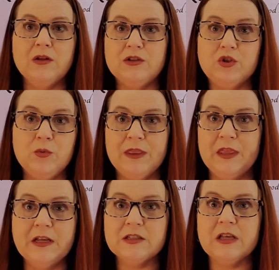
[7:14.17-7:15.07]
do we
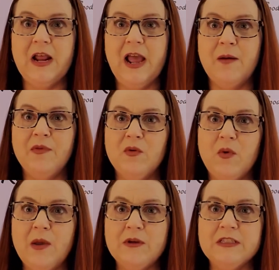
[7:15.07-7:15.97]
think it's going to happen the
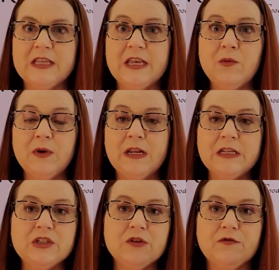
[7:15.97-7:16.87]
way we did? We
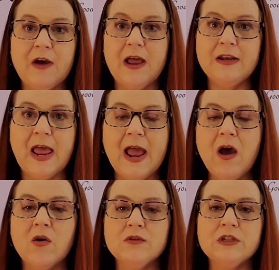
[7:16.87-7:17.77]
need to find
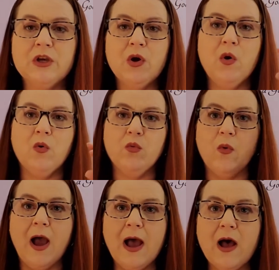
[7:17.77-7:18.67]
out
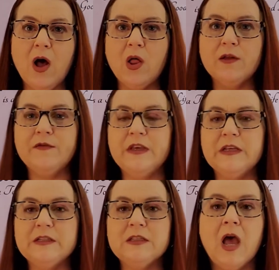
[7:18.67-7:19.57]
why all of
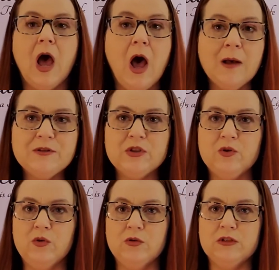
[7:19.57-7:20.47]
these
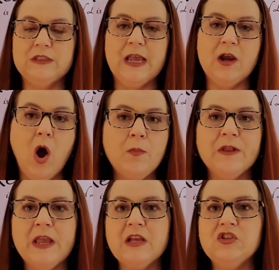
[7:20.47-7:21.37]
obstacles and
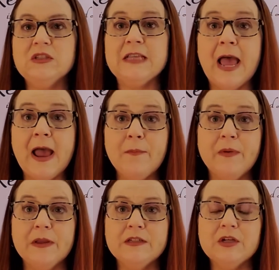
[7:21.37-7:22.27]
complications
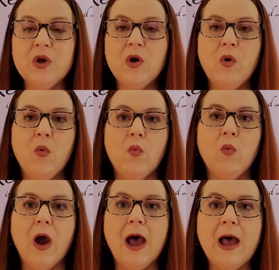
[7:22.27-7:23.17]
happened.
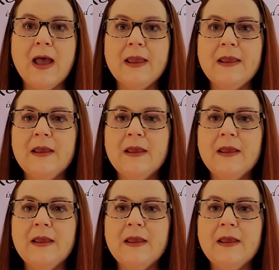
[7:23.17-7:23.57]
Why